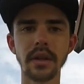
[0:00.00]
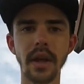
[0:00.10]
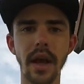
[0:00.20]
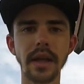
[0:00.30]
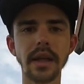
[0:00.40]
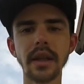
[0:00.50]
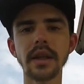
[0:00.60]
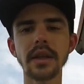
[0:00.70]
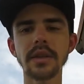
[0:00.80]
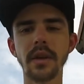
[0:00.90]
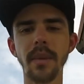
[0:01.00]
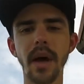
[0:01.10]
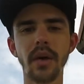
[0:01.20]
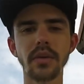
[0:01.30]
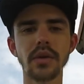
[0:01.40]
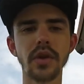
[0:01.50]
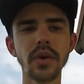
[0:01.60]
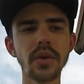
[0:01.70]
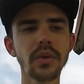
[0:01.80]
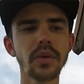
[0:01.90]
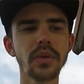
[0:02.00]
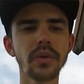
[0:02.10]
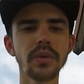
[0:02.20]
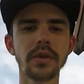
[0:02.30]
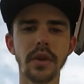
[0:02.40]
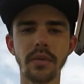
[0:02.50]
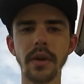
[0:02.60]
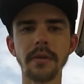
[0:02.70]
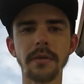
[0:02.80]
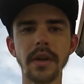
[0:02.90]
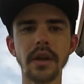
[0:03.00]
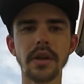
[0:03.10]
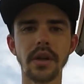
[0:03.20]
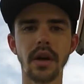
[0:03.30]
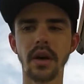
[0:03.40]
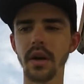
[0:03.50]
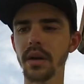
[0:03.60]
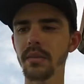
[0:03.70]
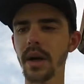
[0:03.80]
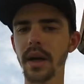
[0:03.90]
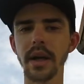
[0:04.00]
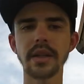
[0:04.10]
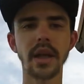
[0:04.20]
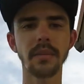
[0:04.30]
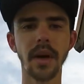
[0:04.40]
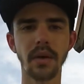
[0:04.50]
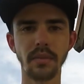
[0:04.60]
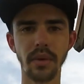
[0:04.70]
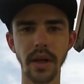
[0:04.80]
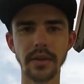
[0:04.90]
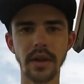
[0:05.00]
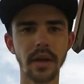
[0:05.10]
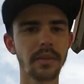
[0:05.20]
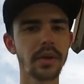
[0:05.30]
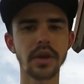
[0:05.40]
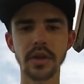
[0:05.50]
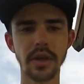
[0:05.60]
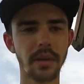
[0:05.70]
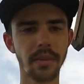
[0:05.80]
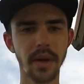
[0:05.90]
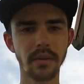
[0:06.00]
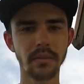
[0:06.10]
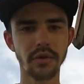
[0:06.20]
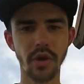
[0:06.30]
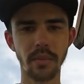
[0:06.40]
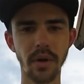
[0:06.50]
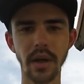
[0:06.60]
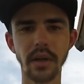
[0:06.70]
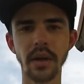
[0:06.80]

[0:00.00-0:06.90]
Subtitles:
I can get these about 2 to 3 feet on my 10-pound braid setup, which is 10-pound straight braid.